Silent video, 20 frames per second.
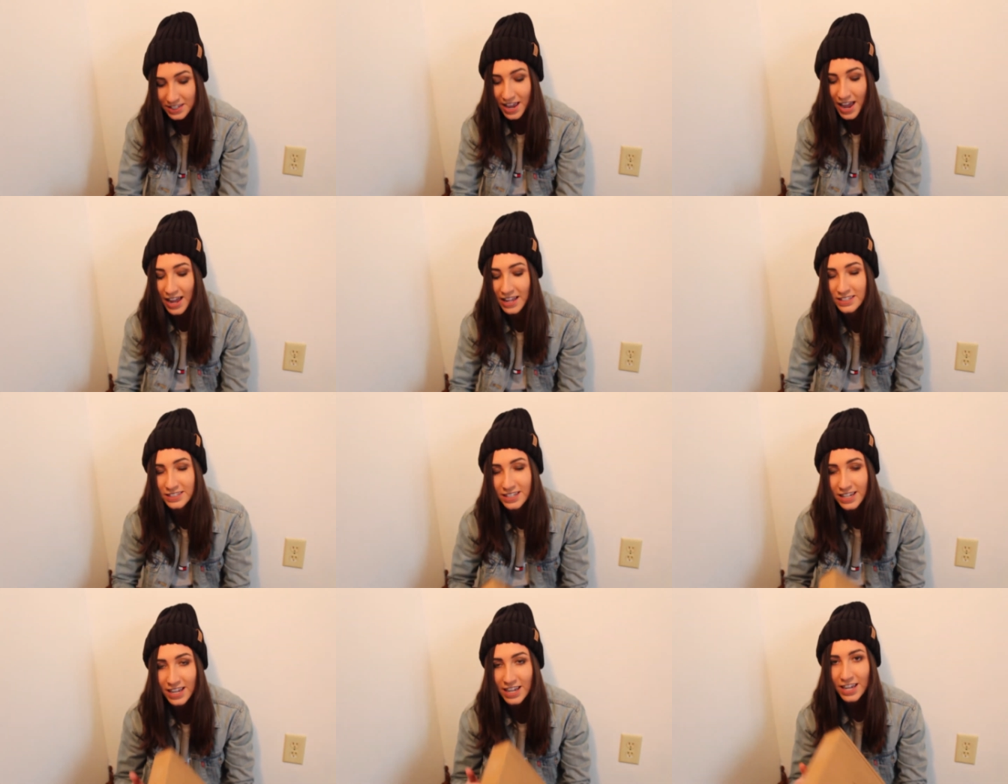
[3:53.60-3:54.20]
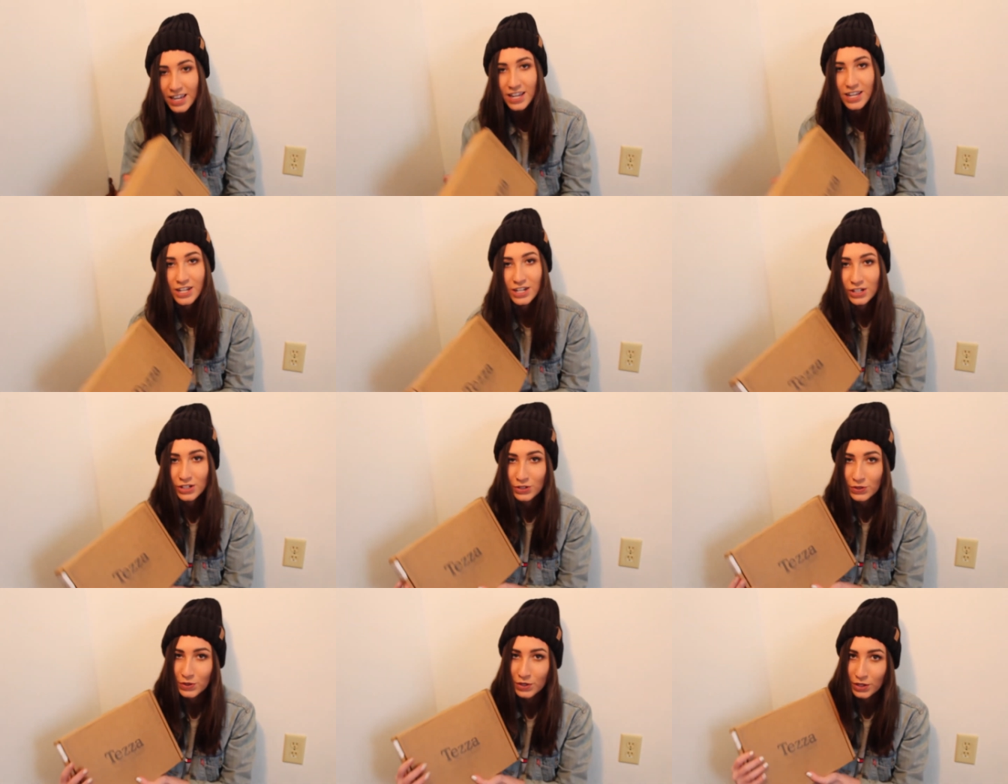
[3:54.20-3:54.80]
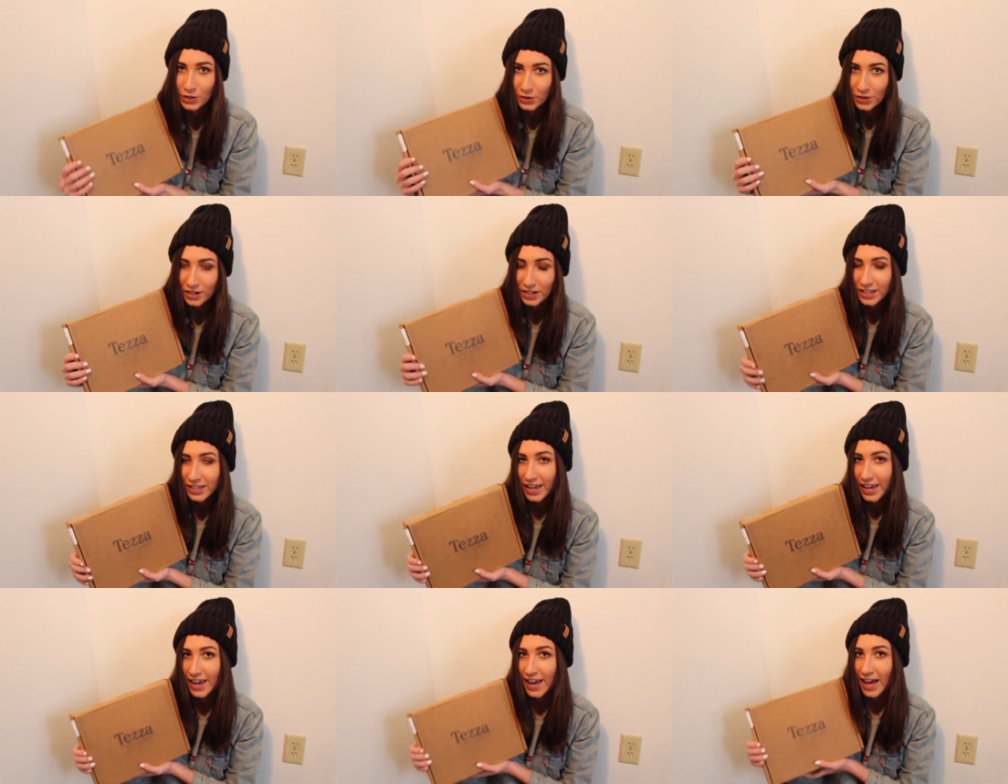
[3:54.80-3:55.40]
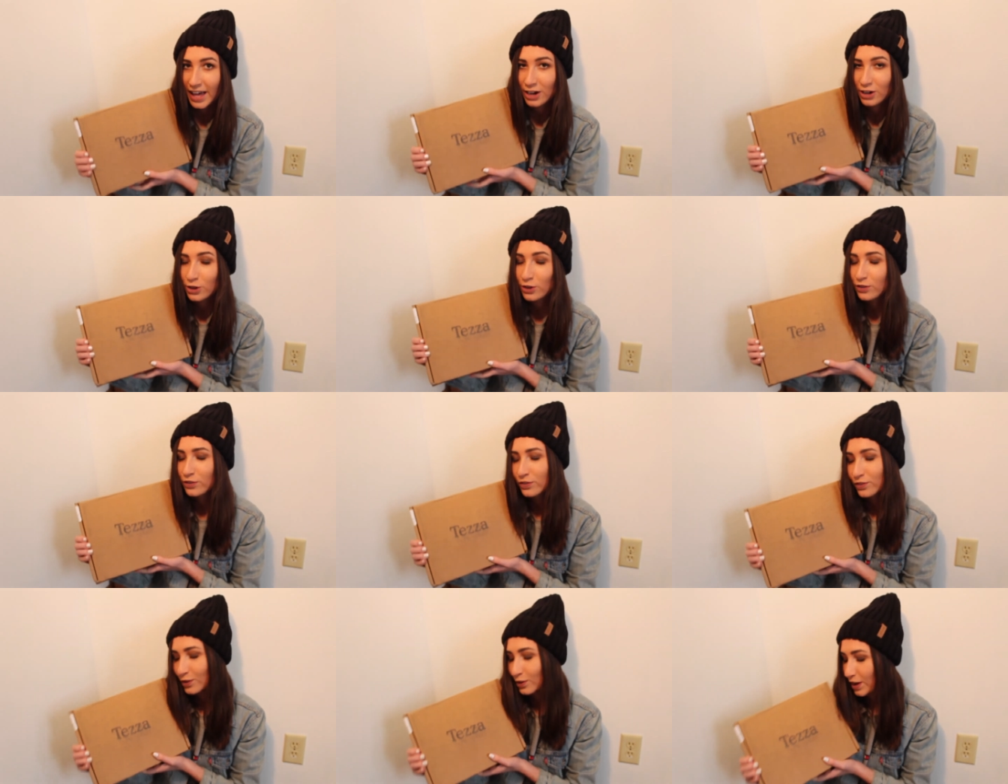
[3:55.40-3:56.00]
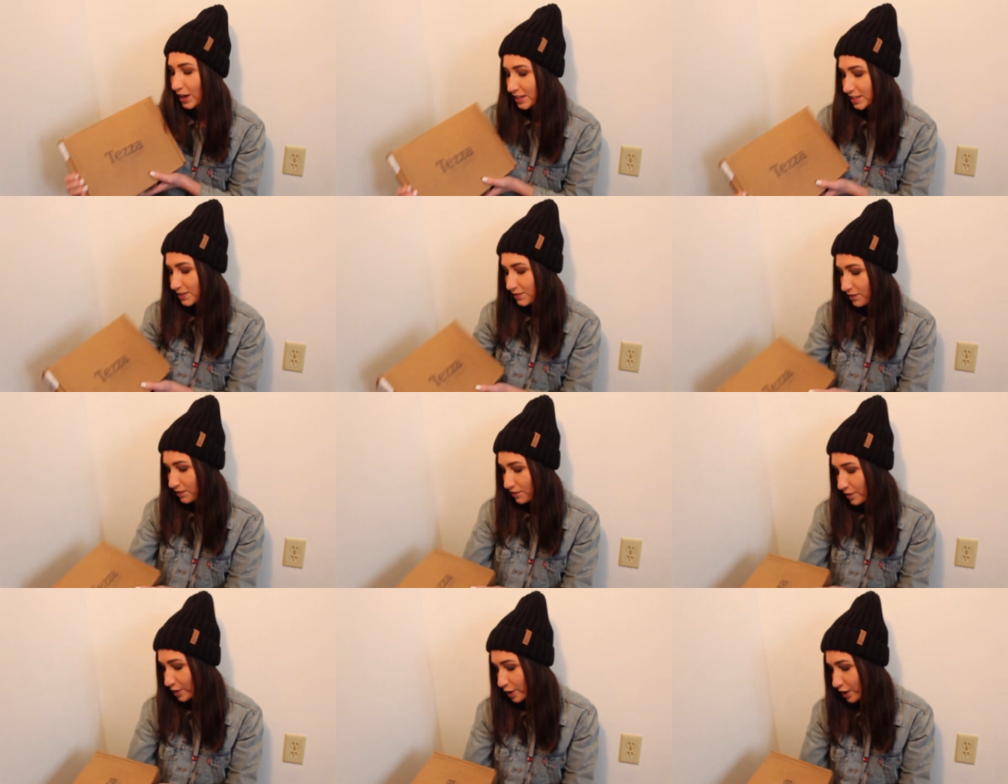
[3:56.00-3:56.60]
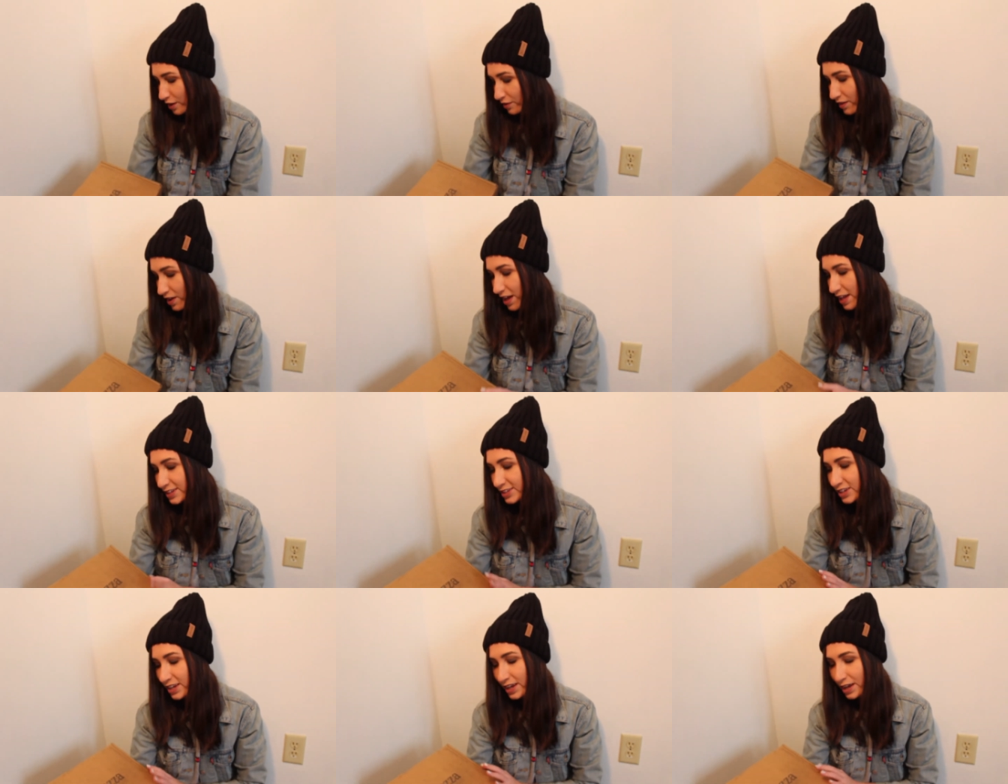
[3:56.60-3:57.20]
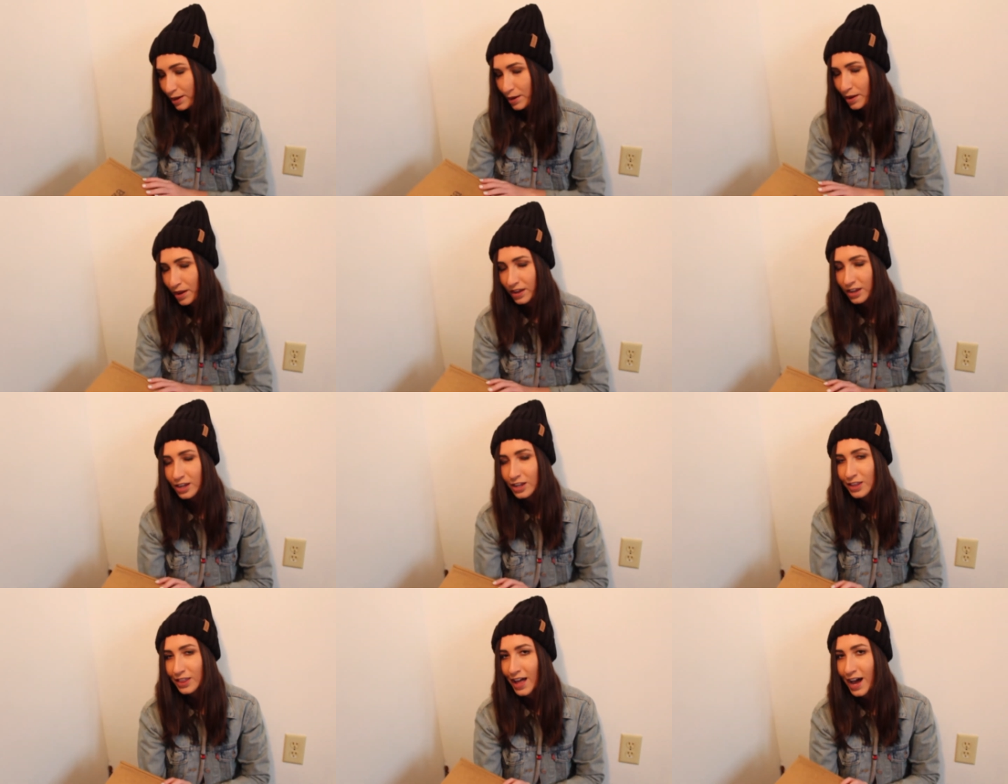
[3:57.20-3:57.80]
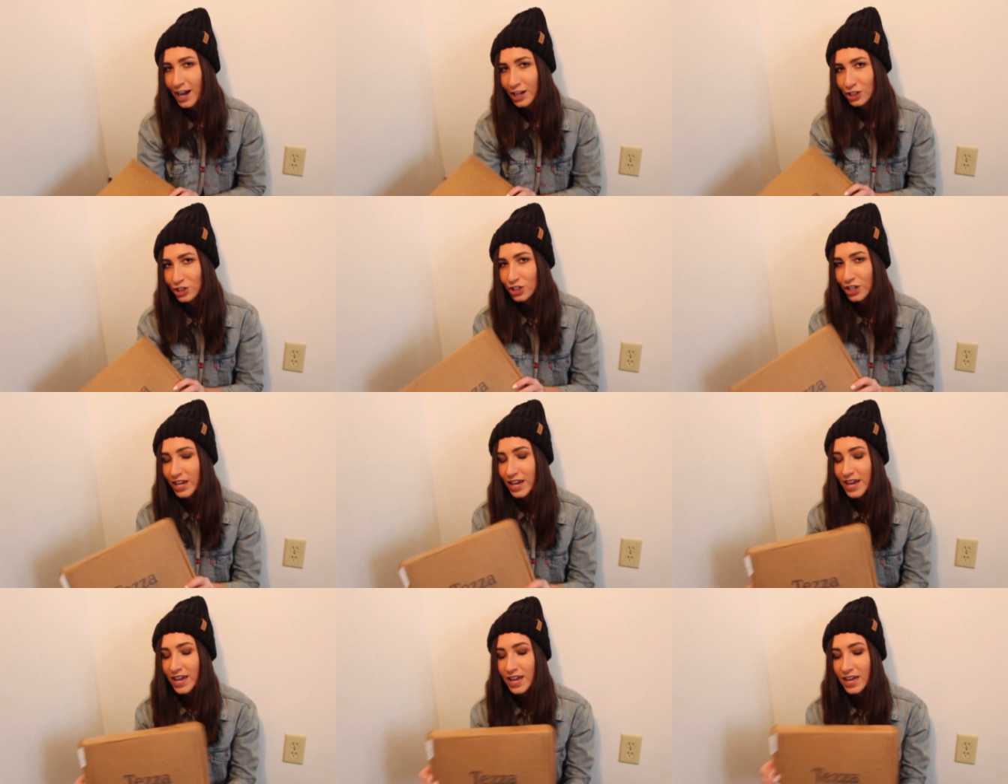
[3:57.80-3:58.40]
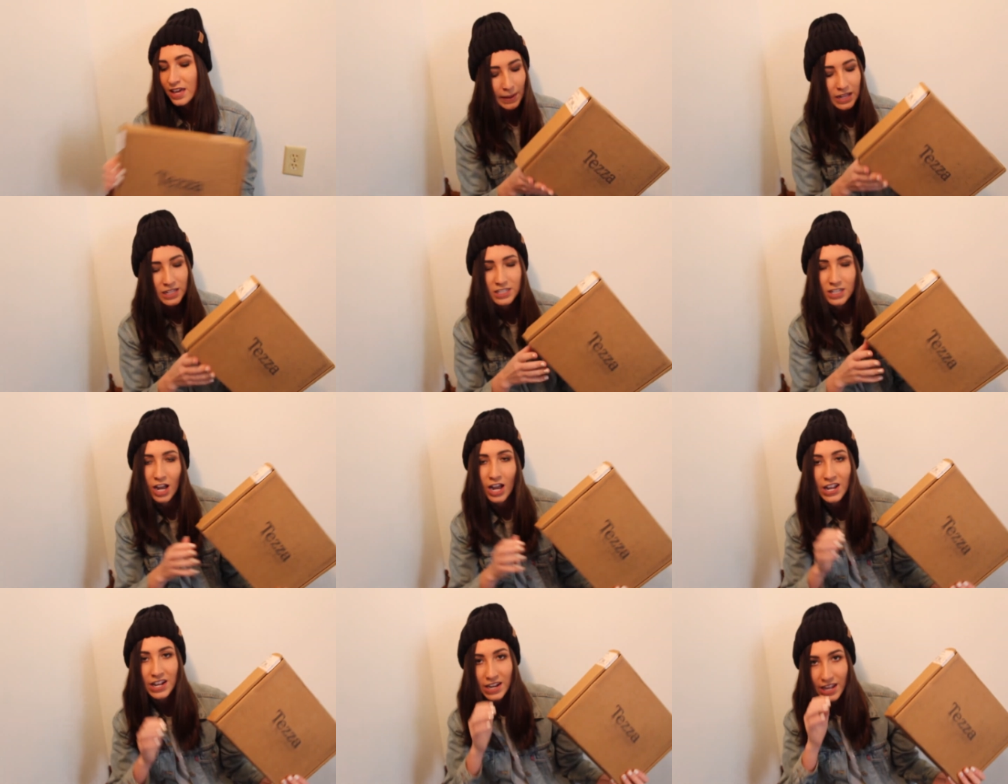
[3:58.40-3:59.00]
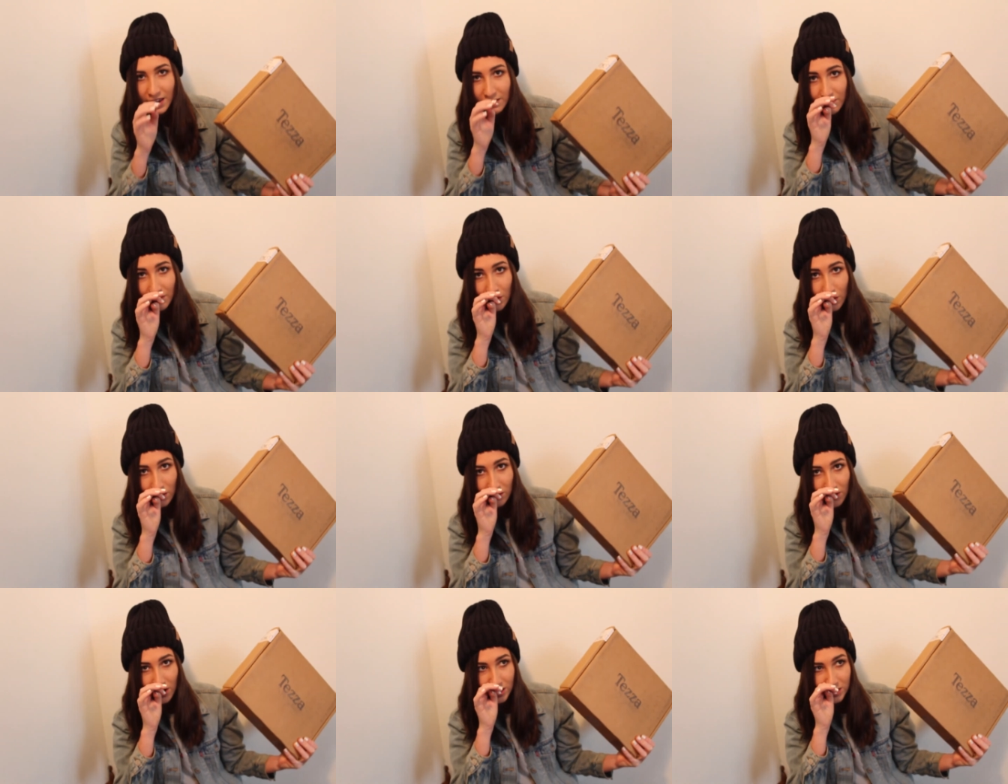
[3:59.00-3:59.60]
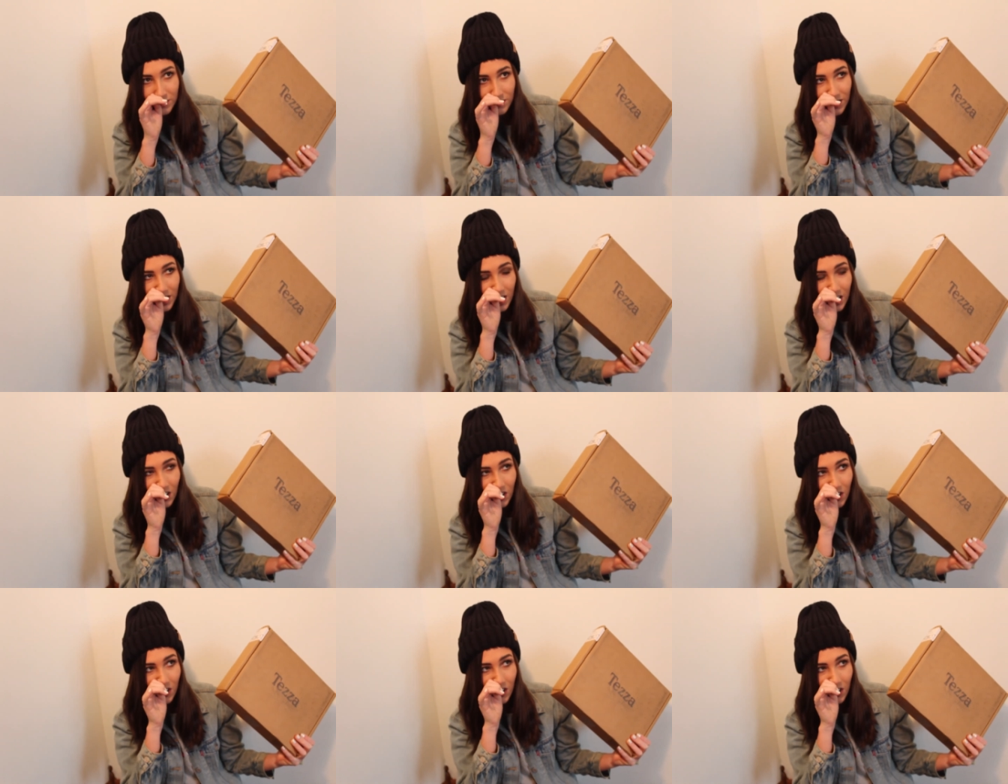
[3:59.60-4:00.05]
Tezza New York kit. I don't know if you guys have ever heard of it. It's like a collage kit. I saw it in Avery Obar's video